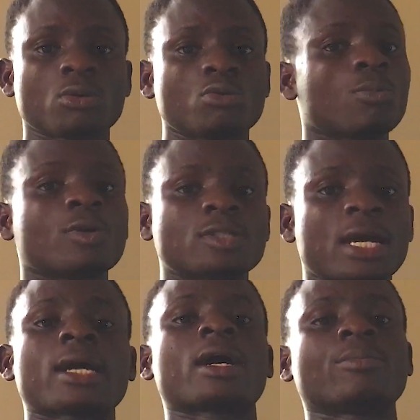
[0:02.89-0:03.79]
Robots
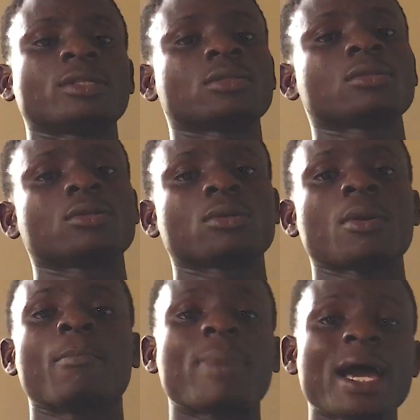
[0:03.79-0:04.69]
are
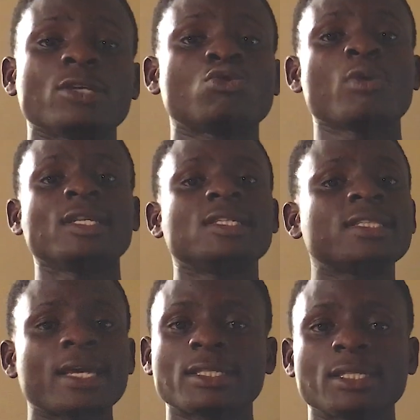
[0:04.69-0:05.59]
coming. By
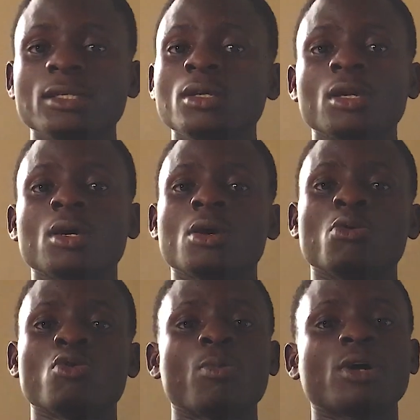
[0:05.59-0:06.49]

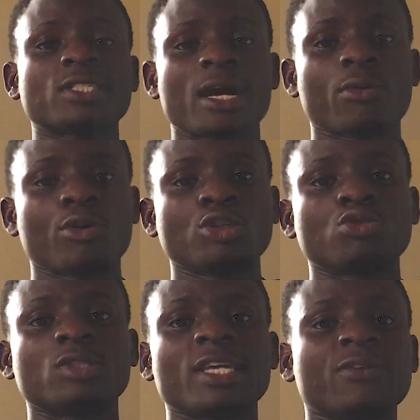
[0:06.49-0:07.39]
2030, robots are going
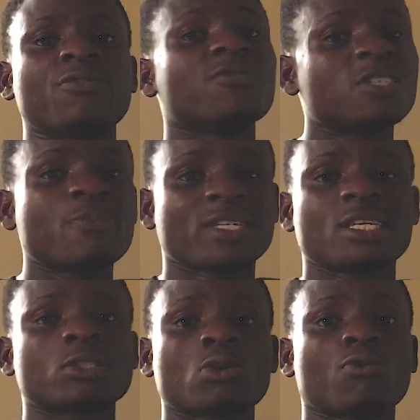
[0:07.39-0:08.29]
to take
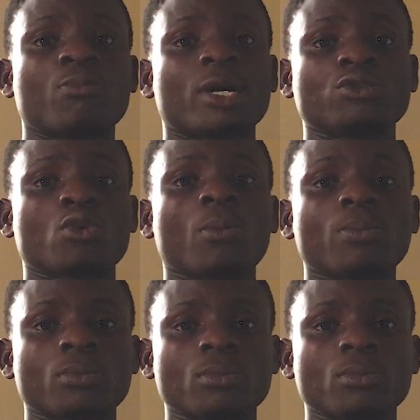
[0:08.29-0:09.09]
50% of human job.